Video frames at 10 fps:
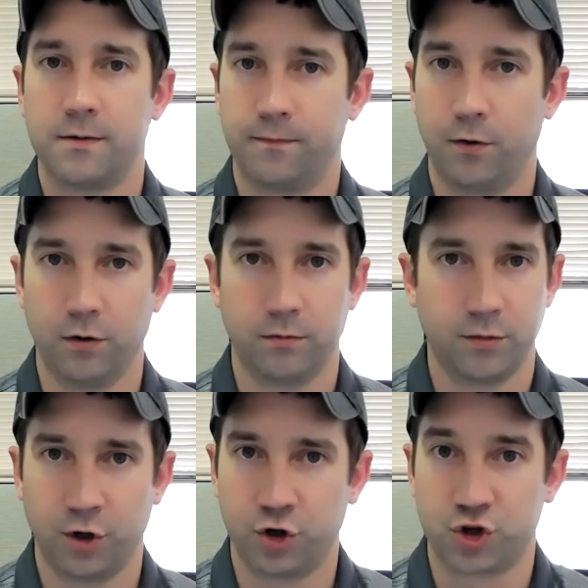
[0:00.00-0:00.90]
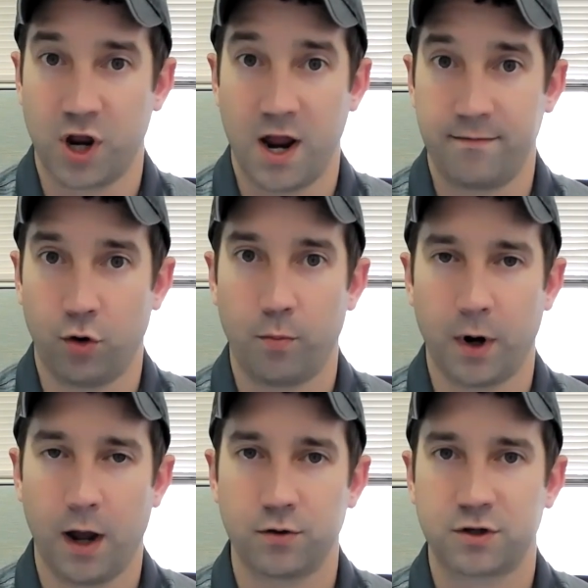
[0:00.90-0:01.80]
You're just going to have an open
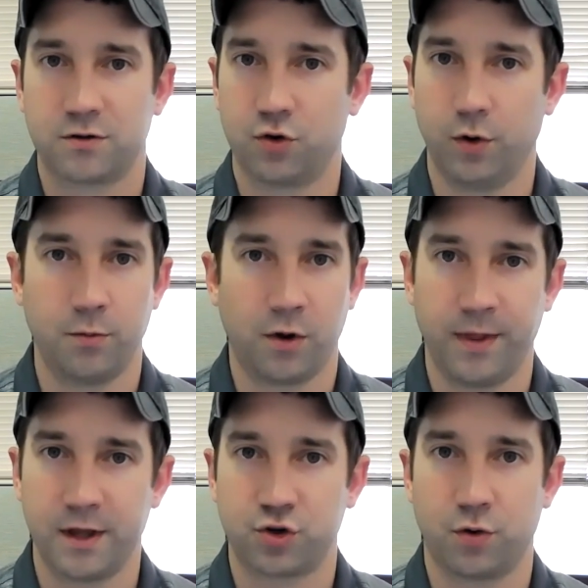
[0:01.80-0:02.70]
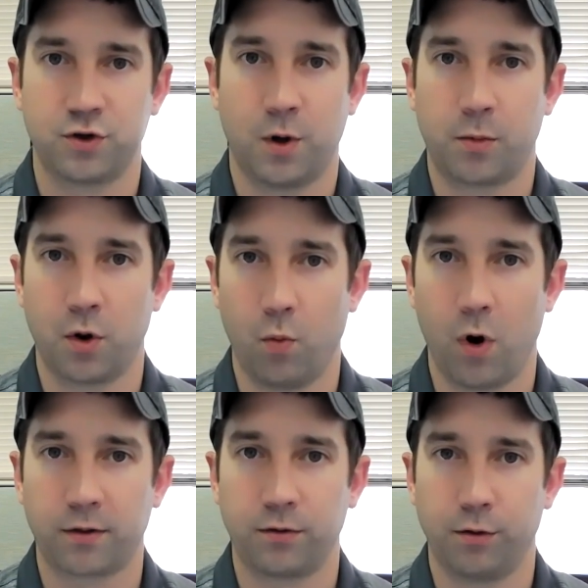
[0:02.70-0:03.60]
house. So anyone that shows up can
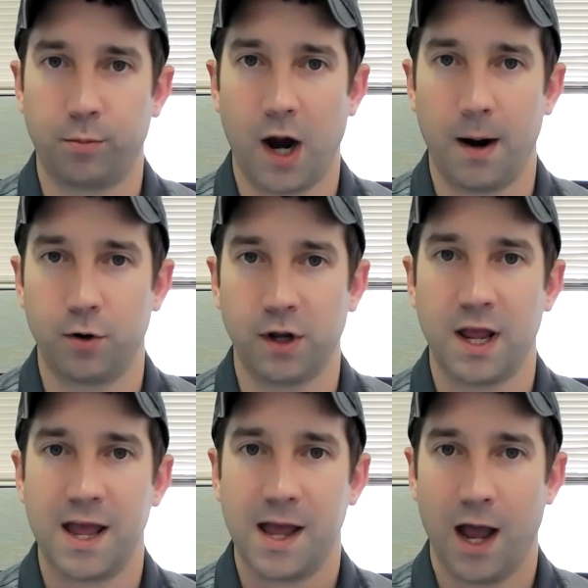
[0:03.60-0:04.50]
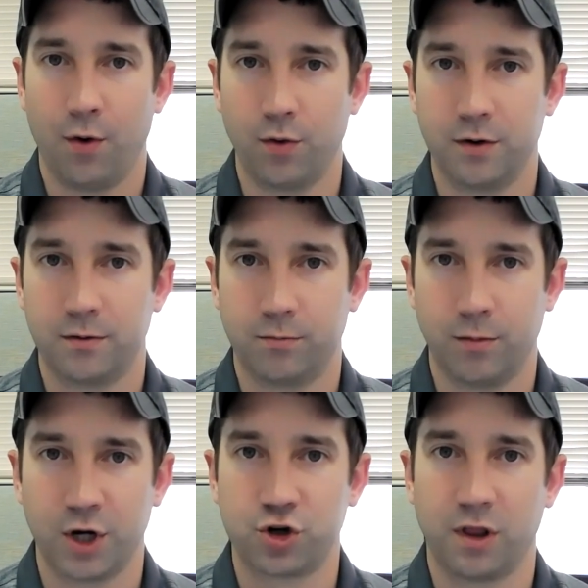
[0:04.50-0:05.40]
walk through the property. I would
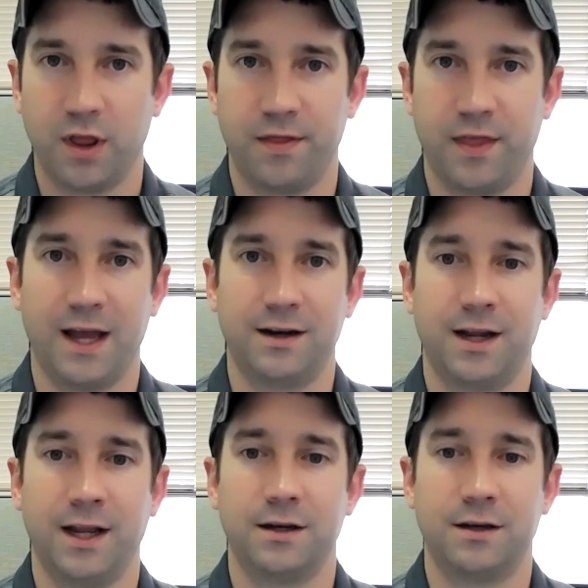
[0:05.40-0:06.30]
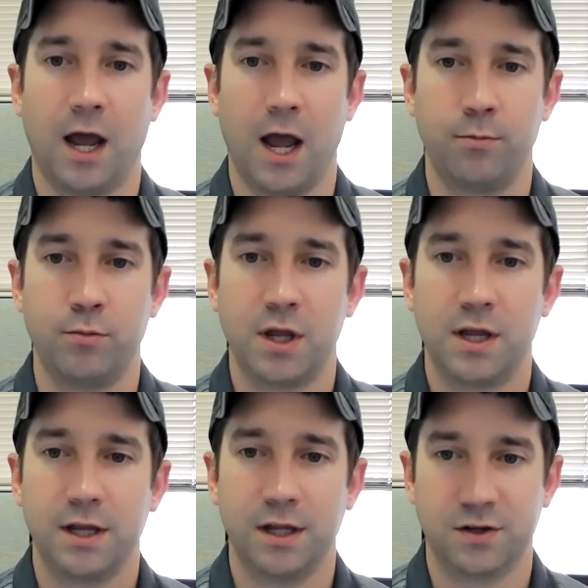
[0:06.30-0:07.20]
make sure that date and time
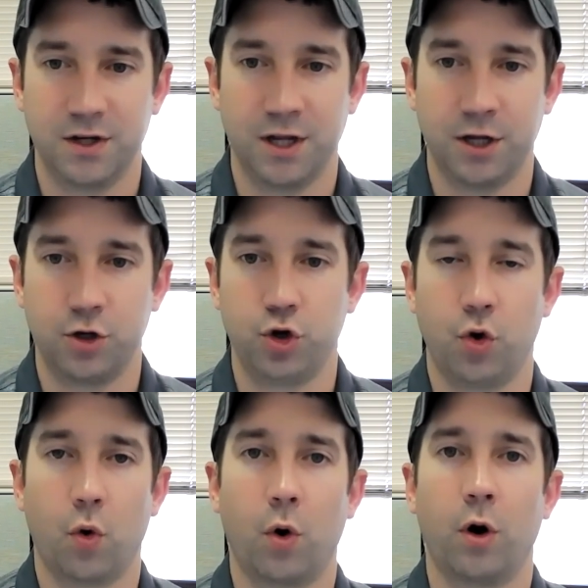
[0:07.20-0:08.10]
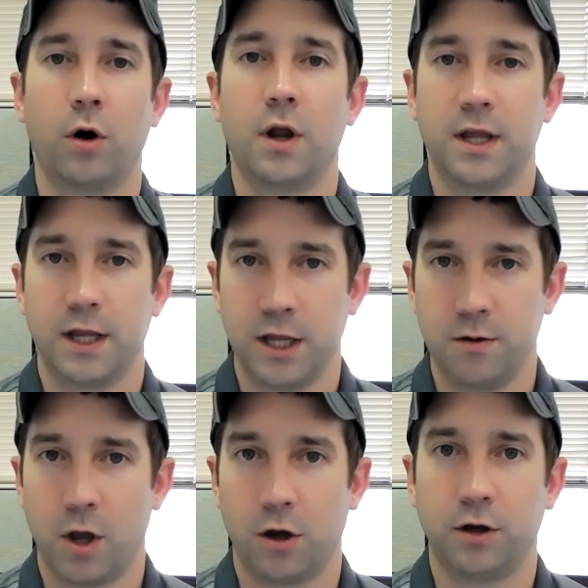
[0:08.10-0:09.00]
is in your
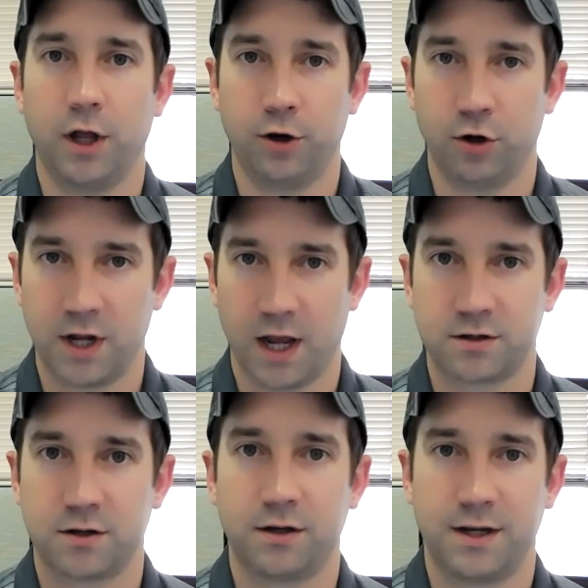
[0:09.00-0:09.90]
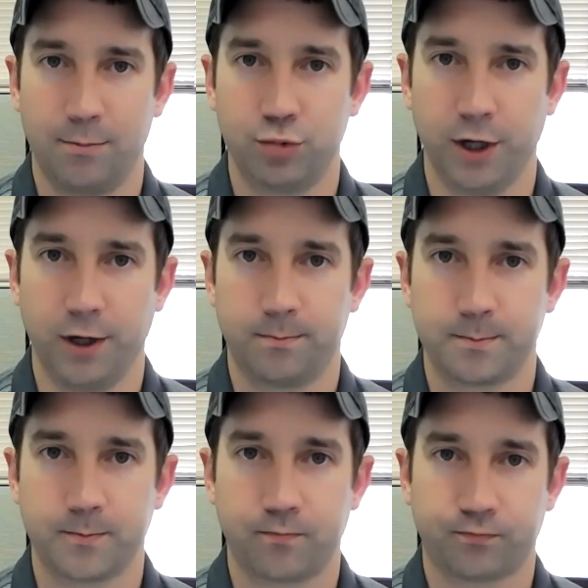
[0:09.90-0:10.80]
email and your text template.
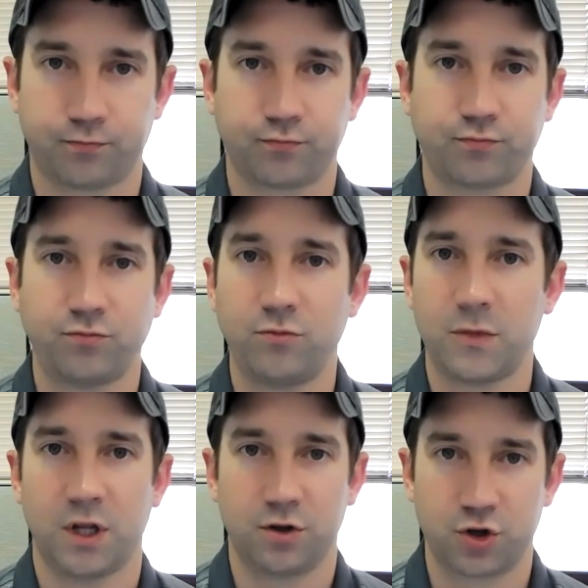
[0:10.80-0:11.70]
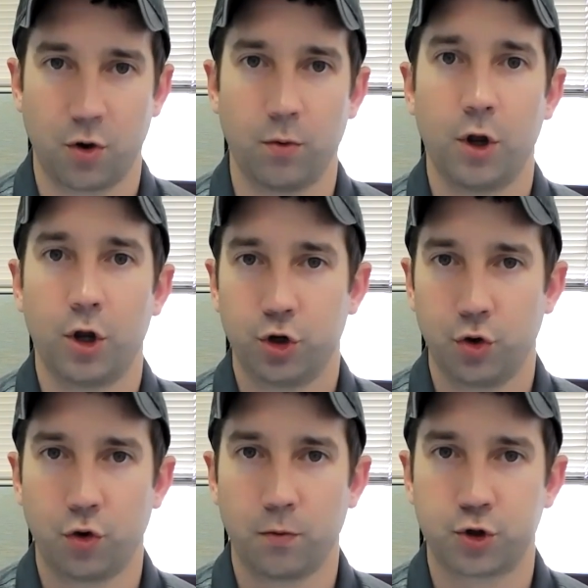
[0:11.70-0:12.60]
So do
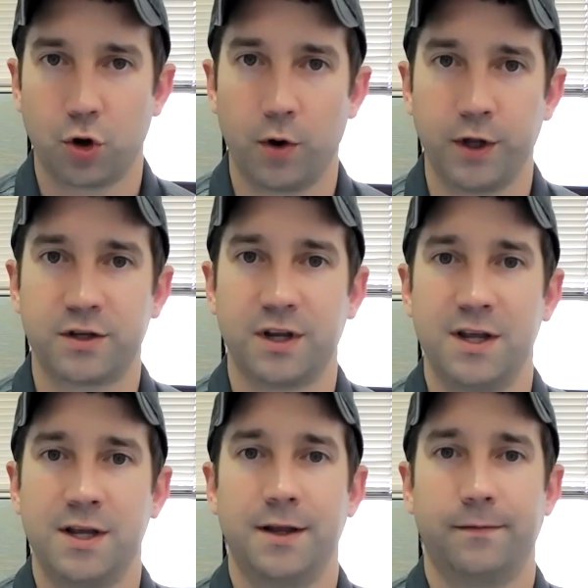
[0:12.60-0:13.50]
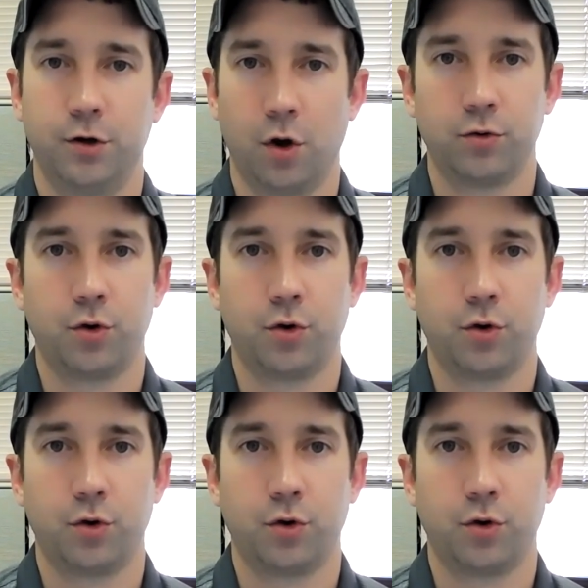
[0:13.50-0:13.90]
group showings. If you don't